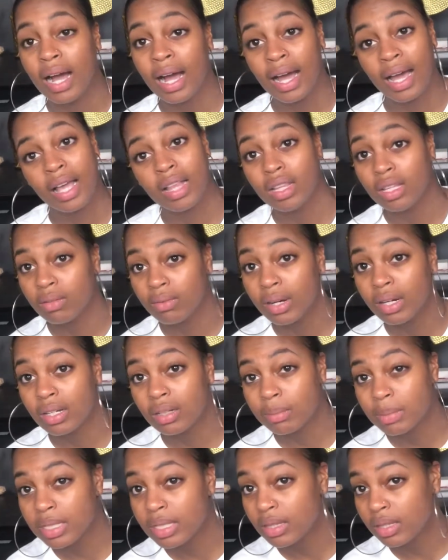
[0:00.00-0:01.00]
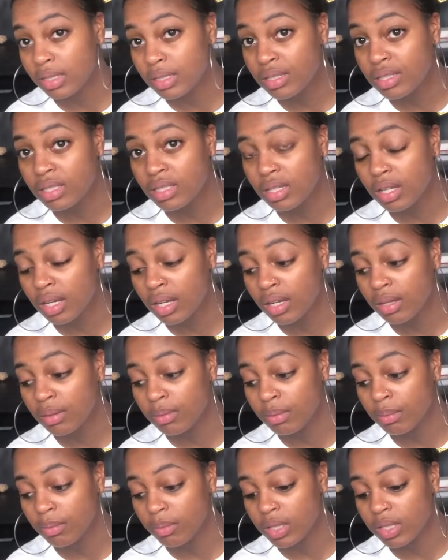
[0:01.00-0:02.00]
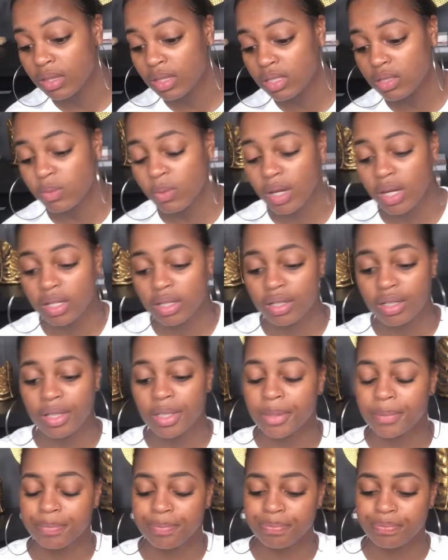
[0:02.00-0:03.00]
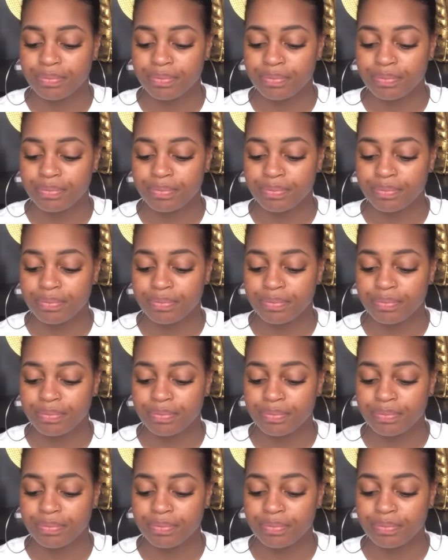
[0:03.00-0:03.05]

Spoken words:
highly recommend this with this wine here.